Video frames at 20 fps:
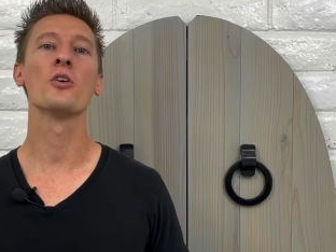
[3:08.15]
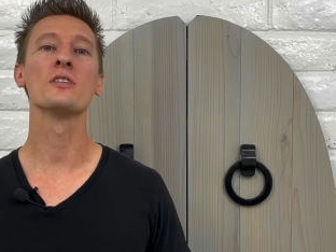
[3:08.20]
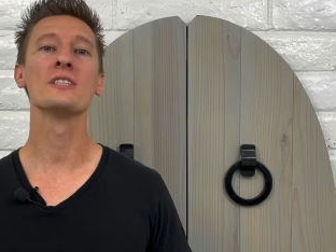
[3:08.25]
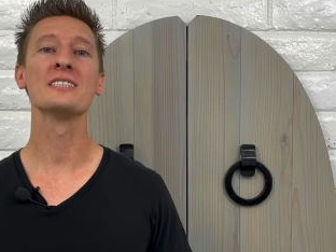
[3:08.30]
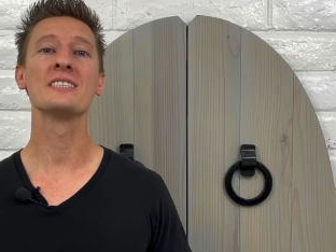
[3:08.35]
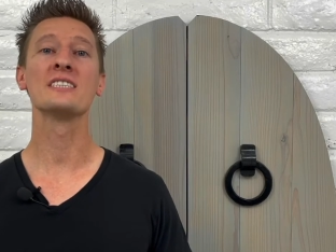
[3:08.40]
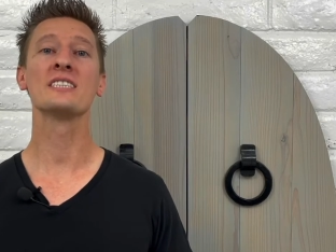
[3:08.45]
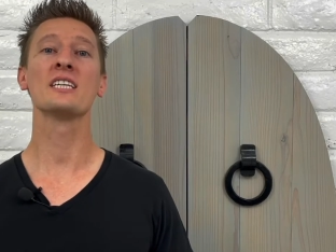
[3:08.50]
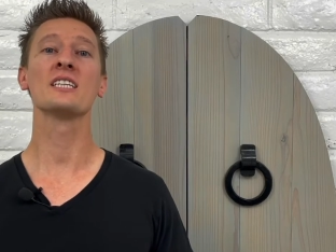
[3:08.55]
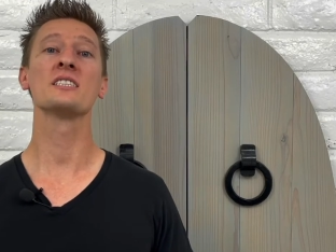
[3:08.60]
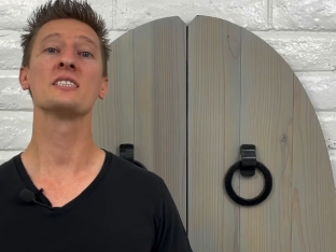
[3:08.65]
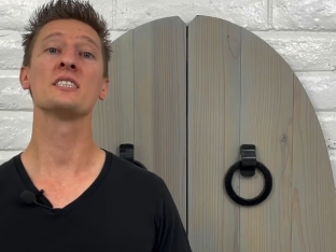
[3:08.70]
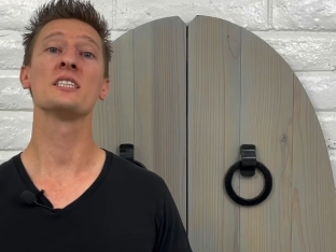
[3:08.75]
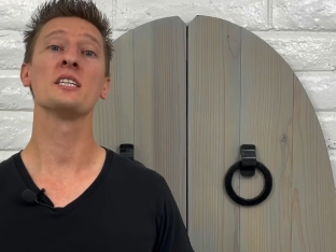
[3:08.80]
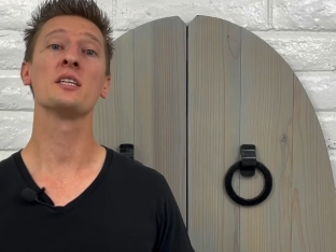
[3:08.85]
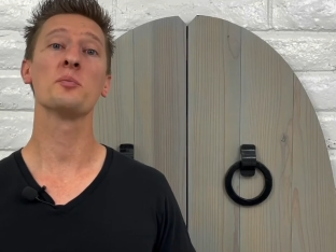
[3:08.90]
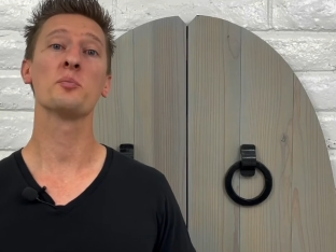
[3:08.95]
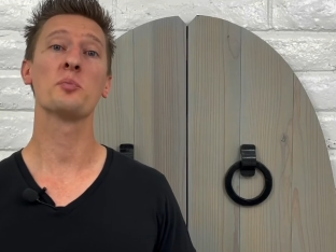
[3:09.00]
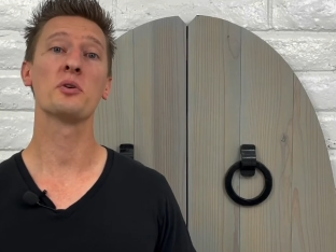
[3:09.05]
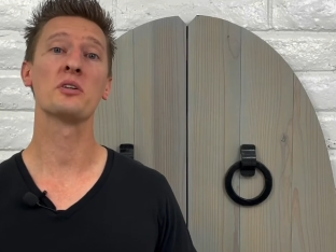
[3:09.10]

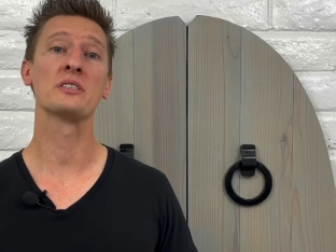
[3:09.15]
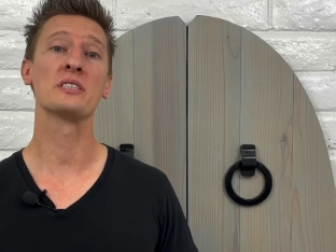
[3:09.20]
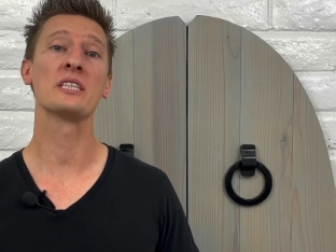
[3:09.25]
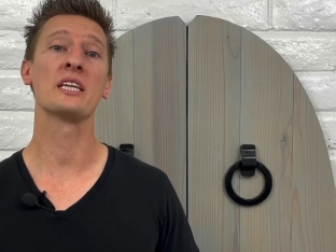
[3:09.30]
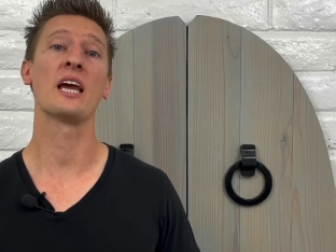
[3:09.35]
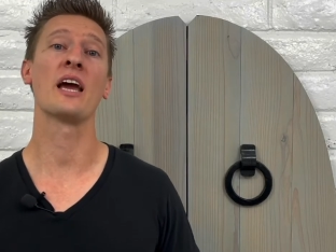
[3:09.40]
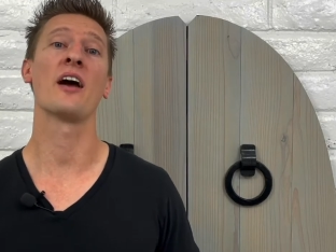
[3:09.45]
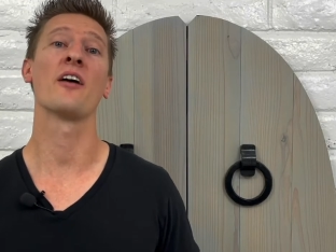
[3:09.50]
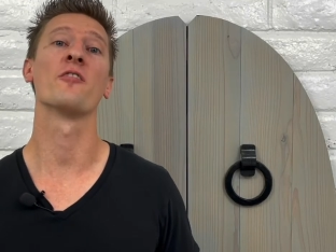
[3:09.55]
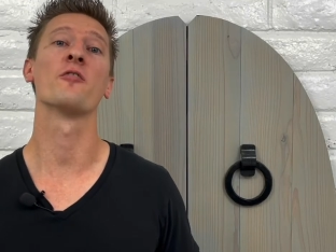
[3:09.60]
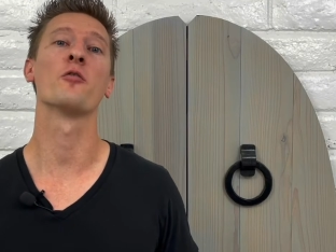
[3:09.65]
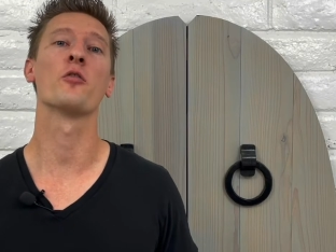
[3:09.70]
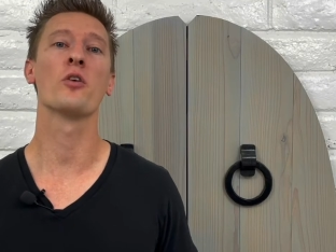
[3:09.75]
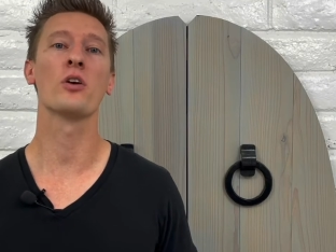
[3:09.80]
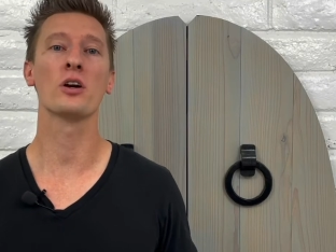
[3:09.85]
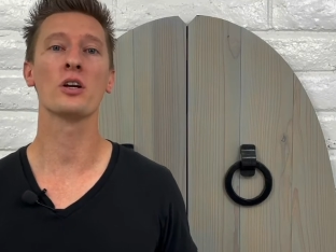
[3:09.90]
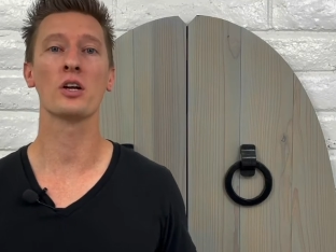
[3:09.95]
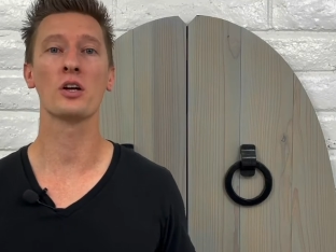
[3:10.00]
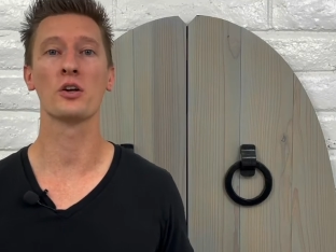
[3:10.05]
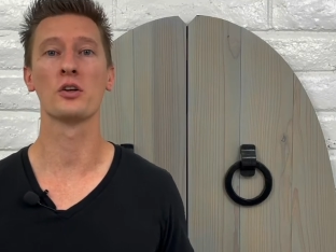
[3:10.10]
16% of
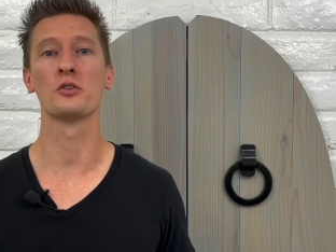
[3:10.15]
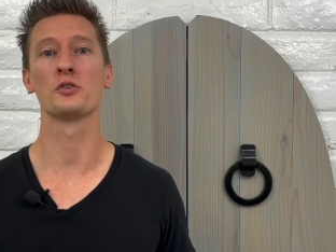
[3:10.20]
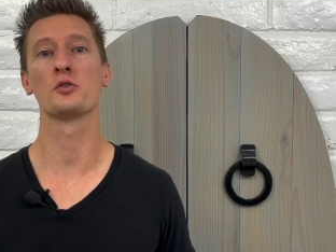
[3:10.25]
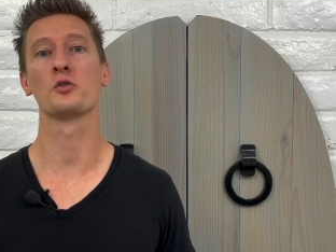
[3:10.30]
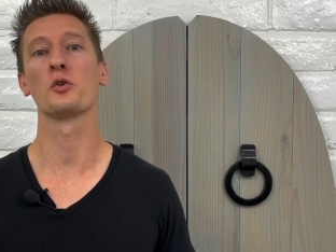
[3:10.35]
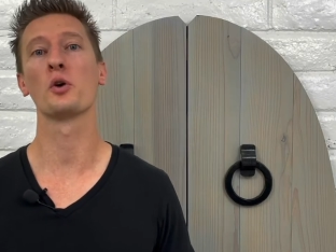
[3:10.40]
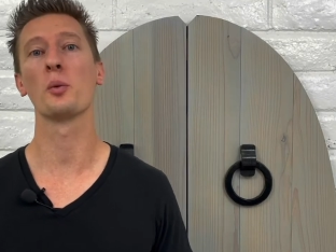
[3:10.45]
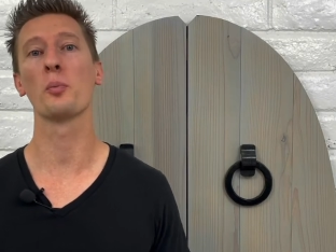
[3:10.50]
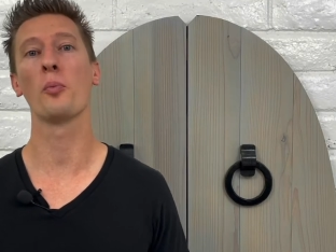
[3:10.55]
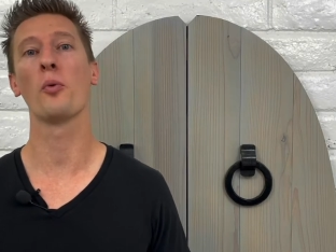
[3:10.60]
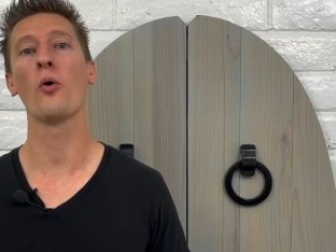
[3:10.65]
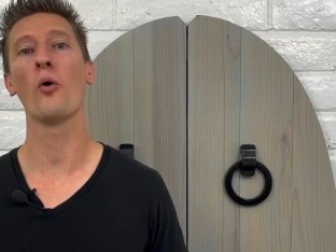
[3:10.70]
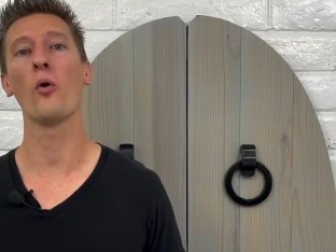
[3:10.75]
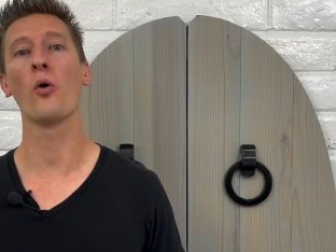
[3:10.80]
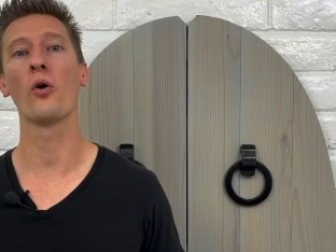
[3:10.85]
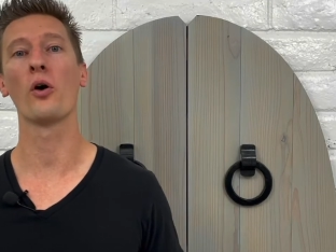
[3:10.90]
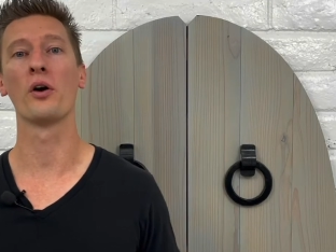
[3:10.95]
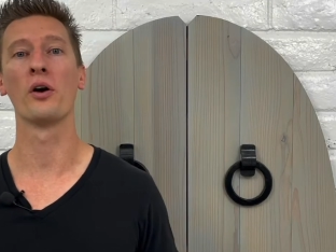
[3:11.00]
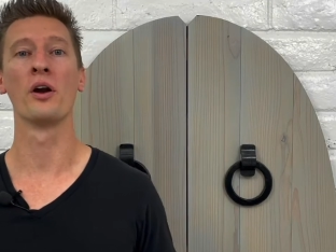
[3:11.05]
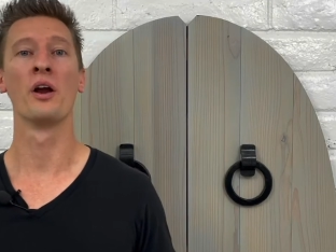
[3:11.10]
workers
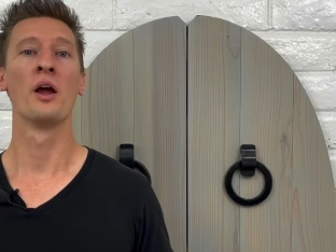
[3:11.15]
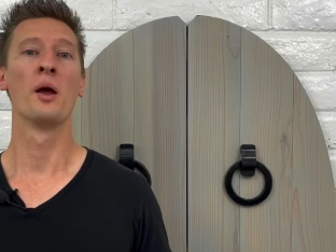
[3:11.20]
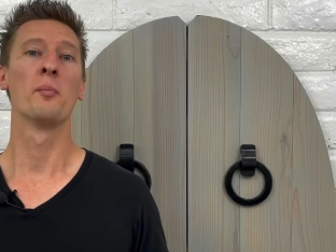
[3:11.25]
report